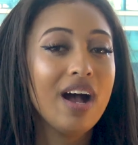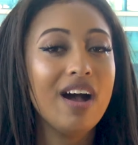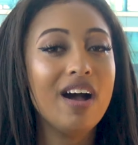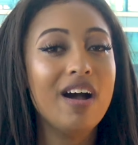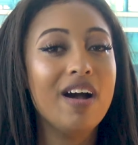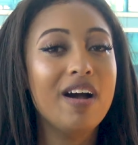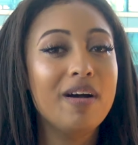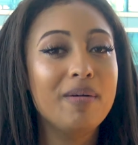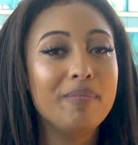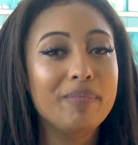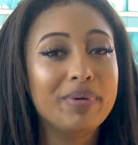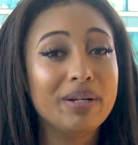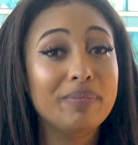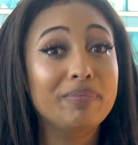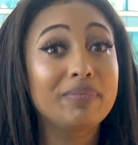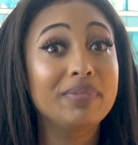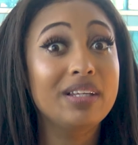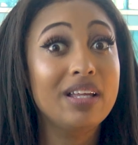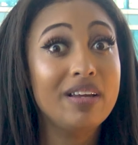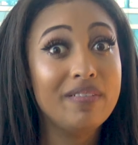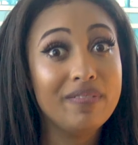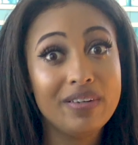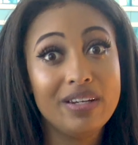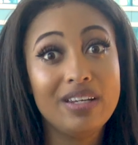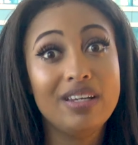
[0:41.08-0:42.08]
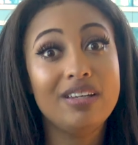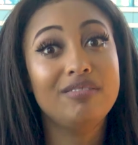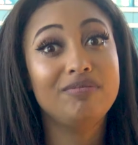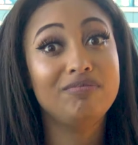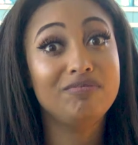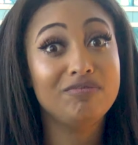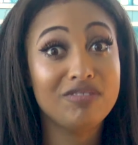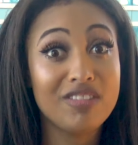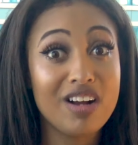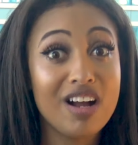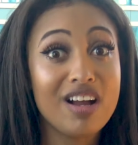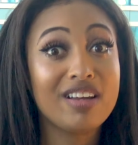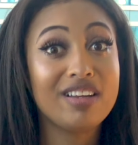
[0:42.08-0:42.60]
um, but I'm loving it.
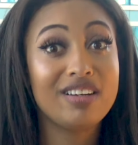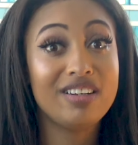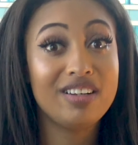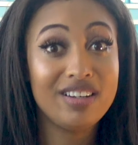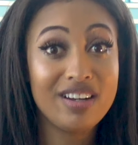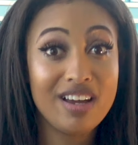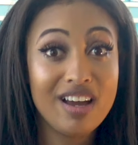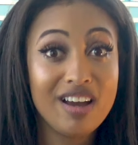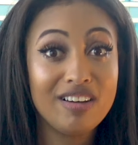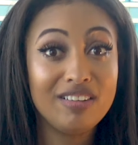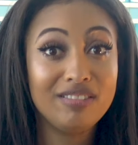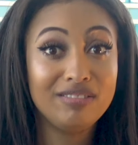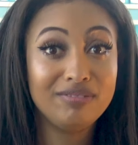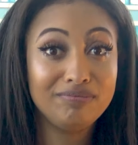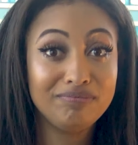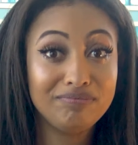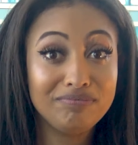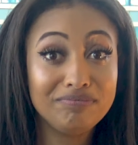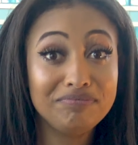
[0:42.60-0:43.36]
I'm rocking it out.